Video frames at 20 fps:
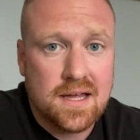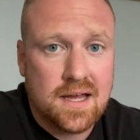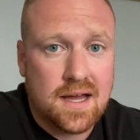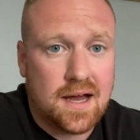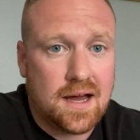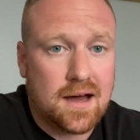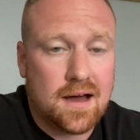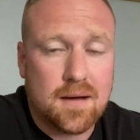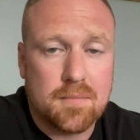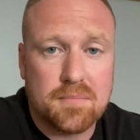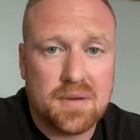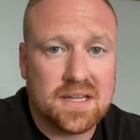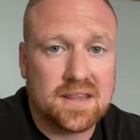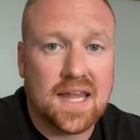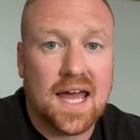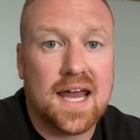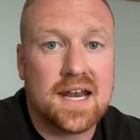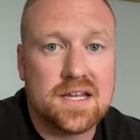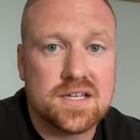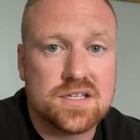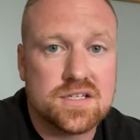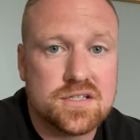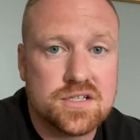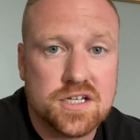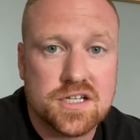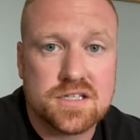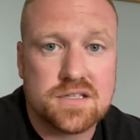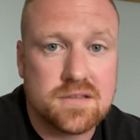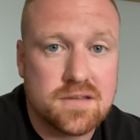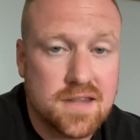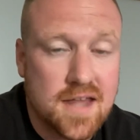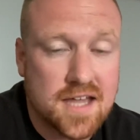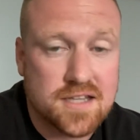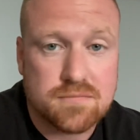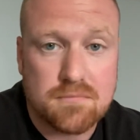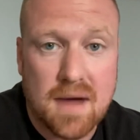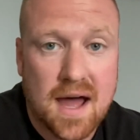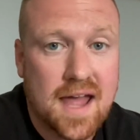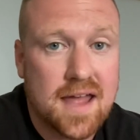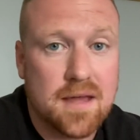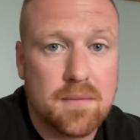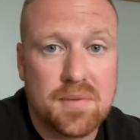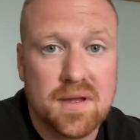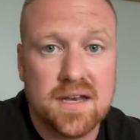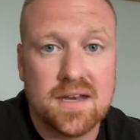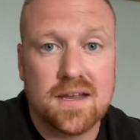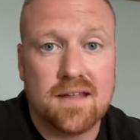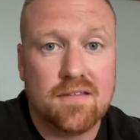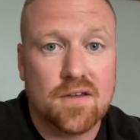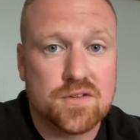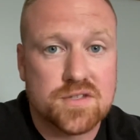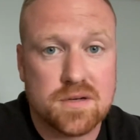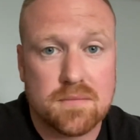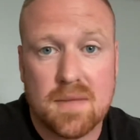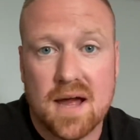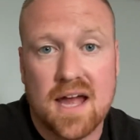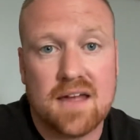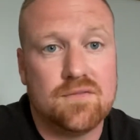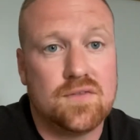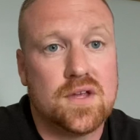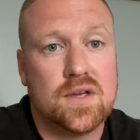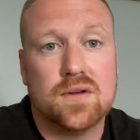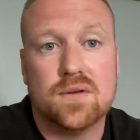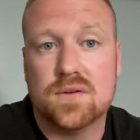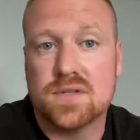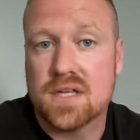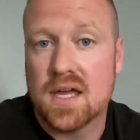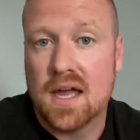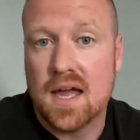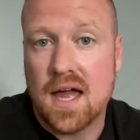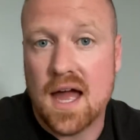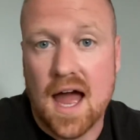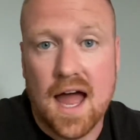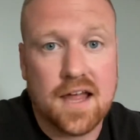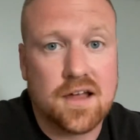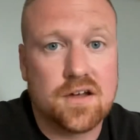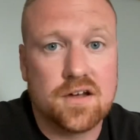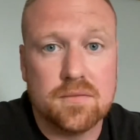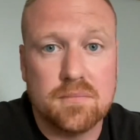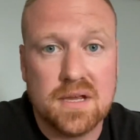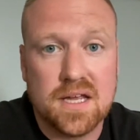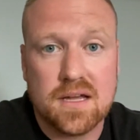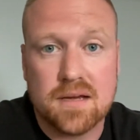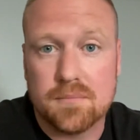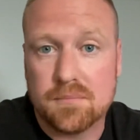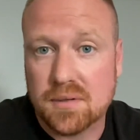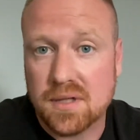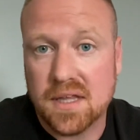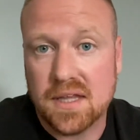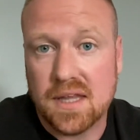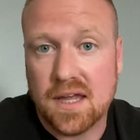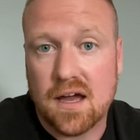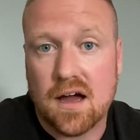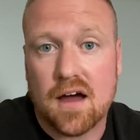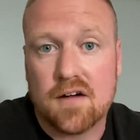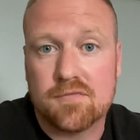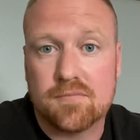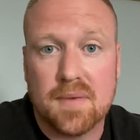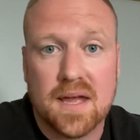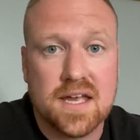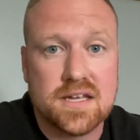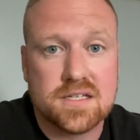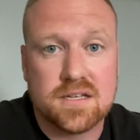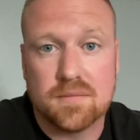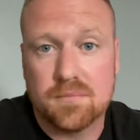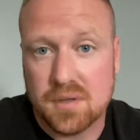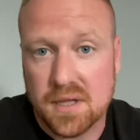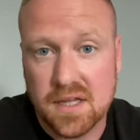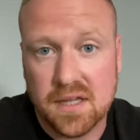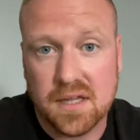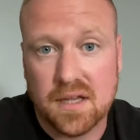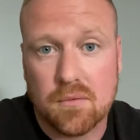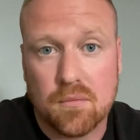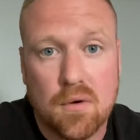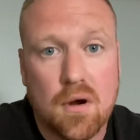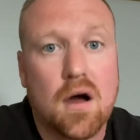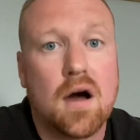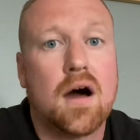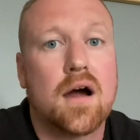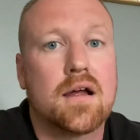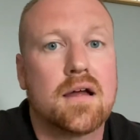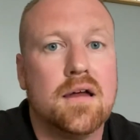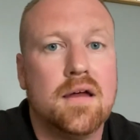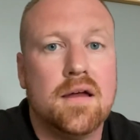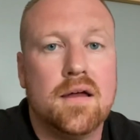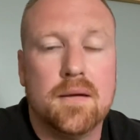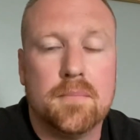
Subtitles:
But that's my opinion. Those are my views. I could be completely off base, completely wrong.